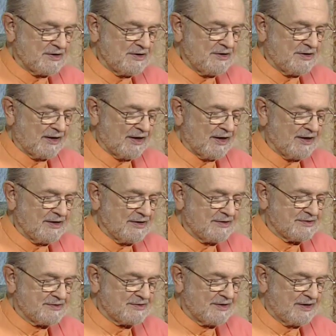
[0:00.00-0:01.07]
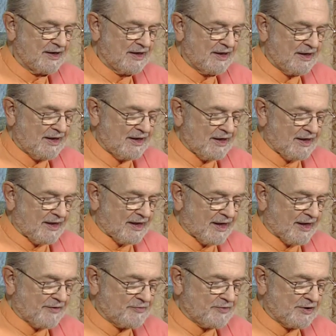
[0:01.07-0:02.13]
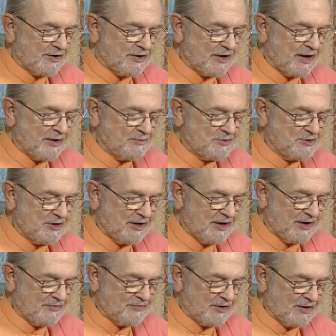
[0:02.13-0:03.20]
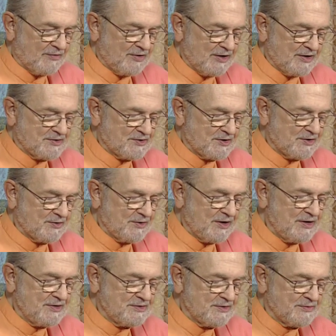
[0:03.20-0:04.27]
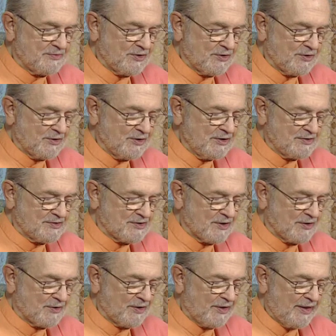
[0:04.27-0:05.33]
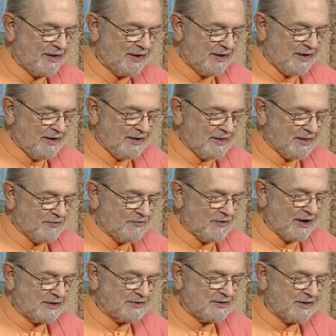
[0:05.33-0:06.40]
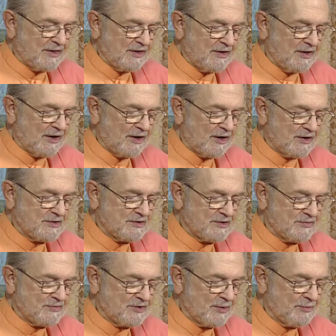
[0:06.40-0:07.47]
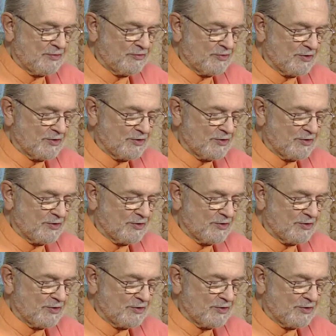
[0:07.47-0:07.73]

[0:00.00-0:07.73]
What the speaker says: inner gaze. After a time she left, giving as her reason for doing so the fact that in the hearts of some of